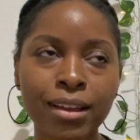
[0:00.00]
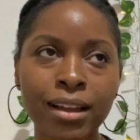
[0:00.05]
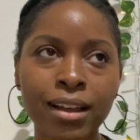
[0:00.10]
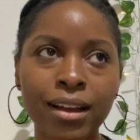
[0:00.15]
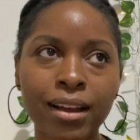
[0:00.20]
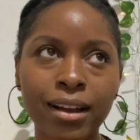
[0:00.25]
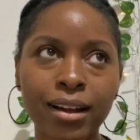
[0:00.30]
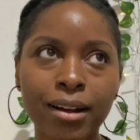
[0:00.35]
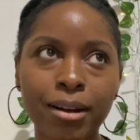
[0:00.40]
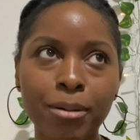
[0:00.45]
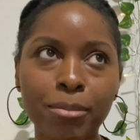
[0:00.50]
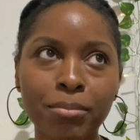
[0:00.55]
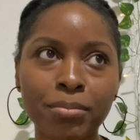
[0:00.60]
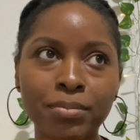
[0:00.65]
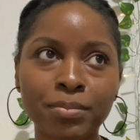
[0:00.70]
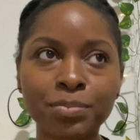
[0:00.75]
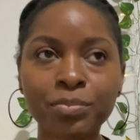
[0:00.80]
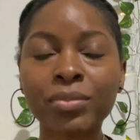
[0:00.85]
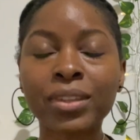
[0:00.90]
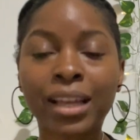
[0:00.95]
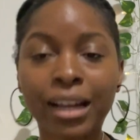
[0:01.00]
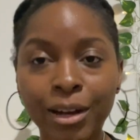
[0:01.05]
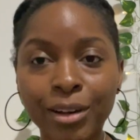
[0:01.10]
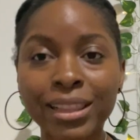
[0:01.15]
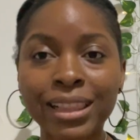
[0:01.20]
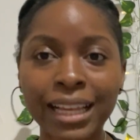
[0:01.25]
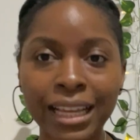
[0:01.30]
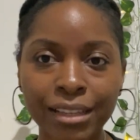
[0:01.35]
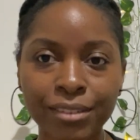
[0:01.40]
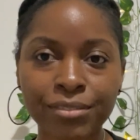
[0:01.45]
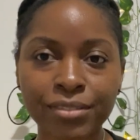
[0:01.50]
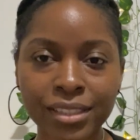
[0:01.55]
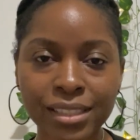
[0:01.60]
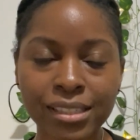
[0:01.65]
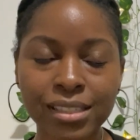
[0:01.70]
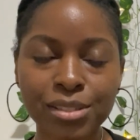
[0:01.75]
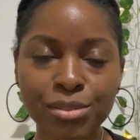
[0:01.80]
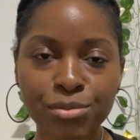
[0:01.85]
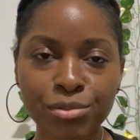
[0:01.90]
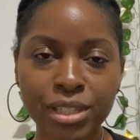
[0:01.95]
how life
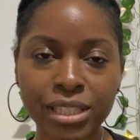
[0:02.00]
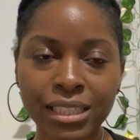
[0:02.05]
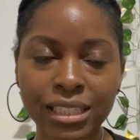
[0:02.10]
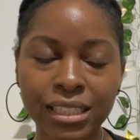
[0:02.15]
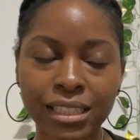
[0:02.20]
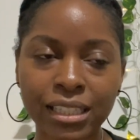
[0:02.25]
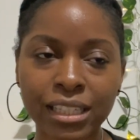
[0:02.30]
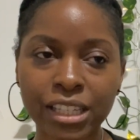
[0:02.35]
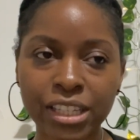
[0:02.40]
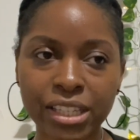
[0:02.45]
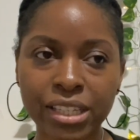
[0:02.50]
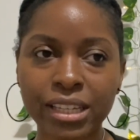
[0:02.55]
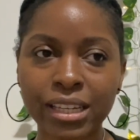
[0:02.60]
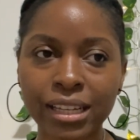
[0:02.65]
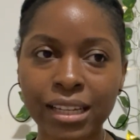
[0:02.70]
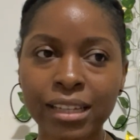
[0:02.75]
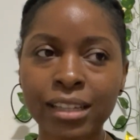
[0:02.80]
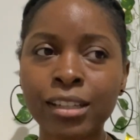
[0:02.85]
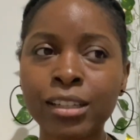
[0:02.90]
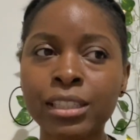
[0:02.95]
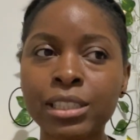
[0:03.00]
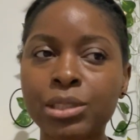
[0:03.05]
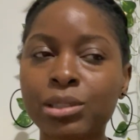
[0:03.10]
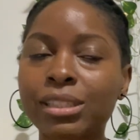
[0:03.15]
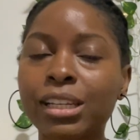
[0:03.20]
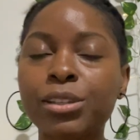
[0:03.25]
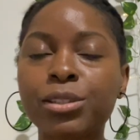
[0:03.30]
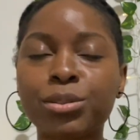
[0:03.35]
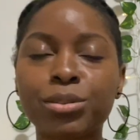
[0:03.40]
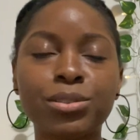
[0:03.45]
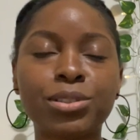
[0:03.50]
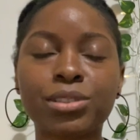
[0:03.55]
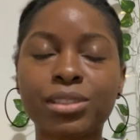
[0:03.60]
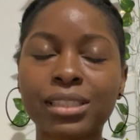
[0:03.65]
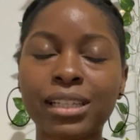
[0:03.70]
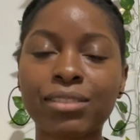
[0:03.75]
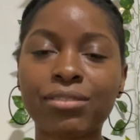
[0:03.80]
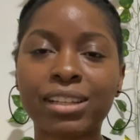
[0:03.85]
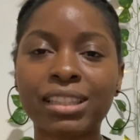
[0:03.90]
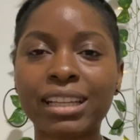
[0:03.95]
is really here, so that you don't just
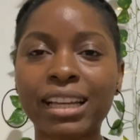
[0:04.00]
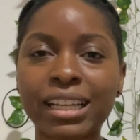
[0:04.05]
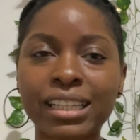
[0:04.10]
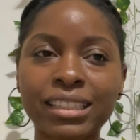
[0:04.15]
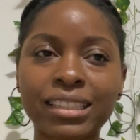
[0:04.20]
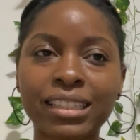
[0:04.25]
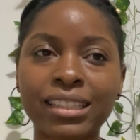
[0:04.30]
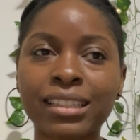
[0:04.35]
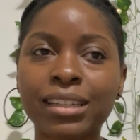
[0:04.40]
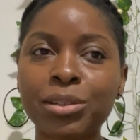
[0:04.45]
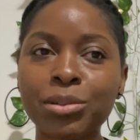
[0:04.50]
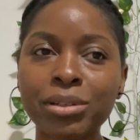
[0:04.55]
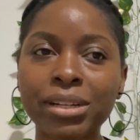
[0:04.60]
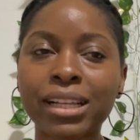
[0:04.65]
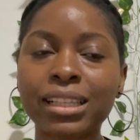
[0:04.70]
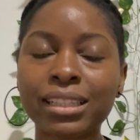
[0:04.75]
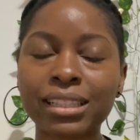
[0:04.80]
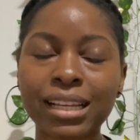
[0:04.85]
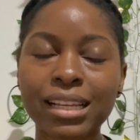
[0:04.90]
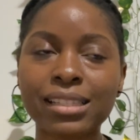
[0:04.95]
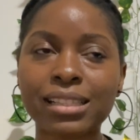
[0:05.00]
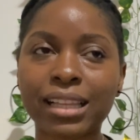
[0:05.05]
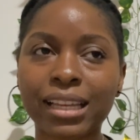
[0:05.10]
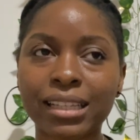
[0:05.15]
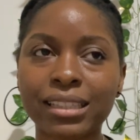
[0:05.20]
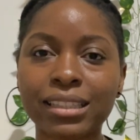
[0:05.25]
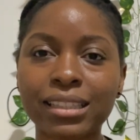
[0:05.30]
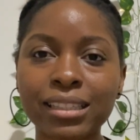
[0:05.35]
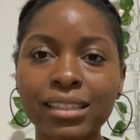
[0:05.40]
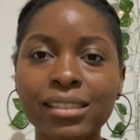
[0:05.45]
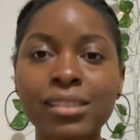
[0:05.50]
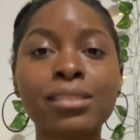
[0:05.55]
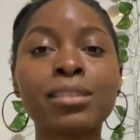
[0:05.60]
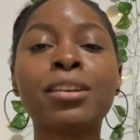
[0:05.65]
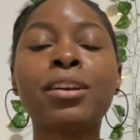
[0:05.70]
have an idea that, oh, Canada is like this,